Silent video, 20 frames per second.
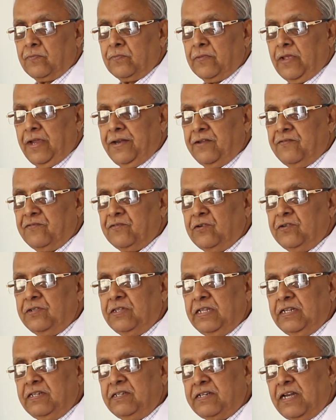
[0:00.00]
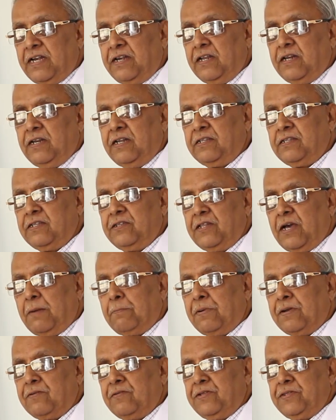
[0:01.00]
and of course there is tenderness in the
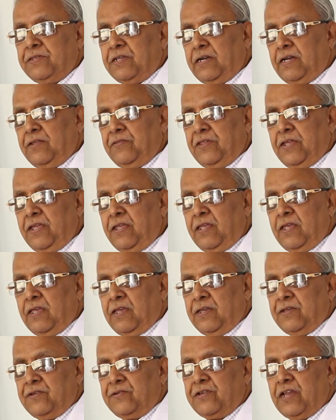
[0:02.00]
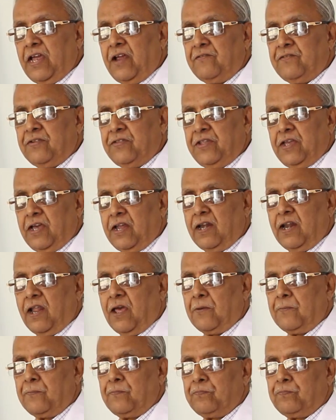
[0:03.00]
upper one third of the shaft of the ulna.